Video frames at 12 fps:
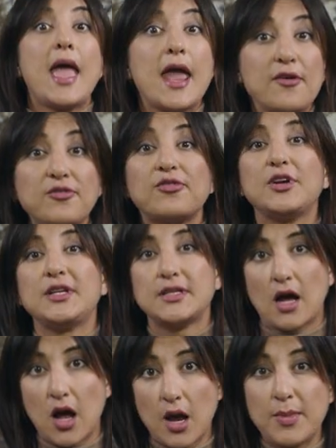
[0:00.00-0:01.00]
and free
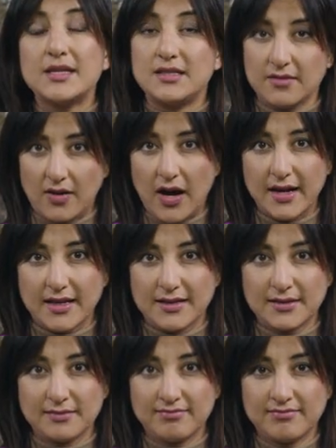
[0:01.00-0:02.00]
time is
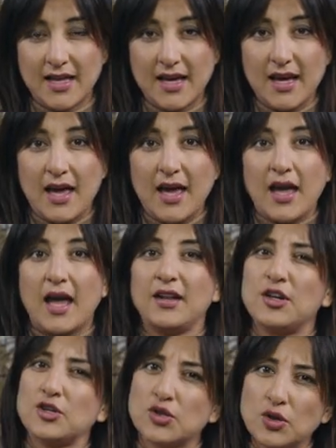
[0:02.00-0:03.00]
divided.
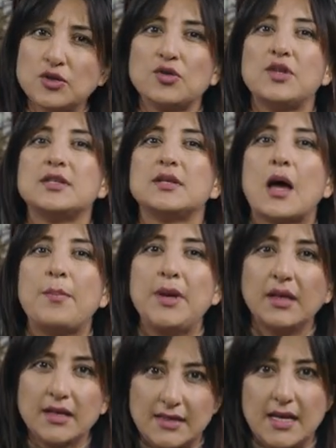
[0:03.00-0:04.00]
And there's also this
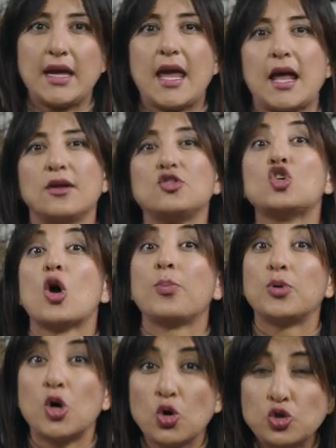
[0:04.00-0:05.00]
ability, again, to
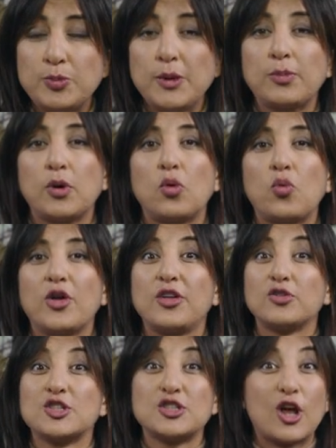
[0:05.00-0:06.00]
approach people where
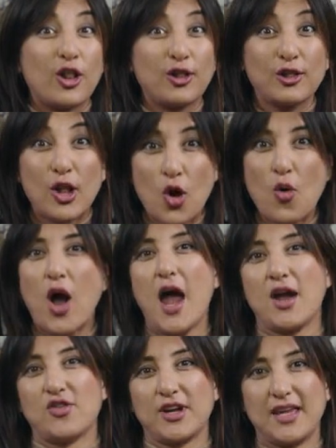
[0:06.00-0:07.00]
there is low
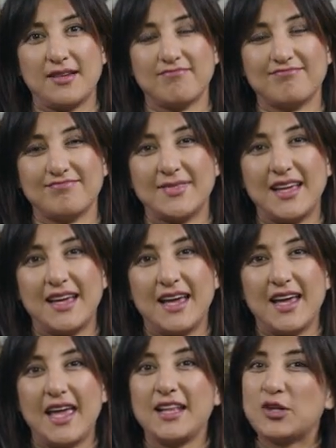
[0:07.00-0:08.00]
hierarchy.
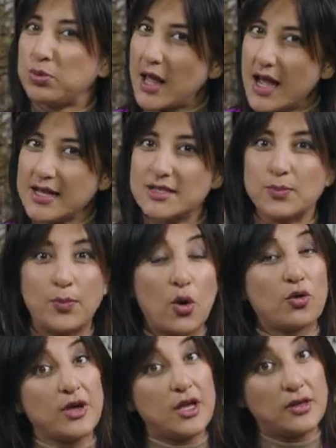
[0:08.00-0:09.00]
It applies
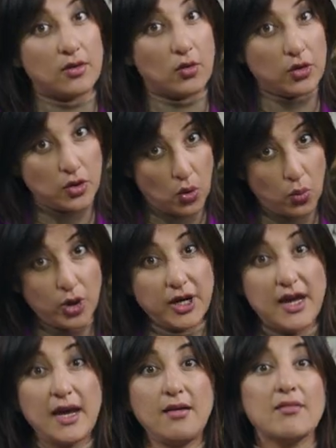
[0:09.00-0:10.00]
both in your
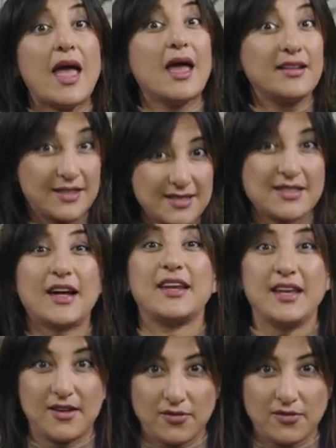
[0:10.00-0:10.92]
working and the studying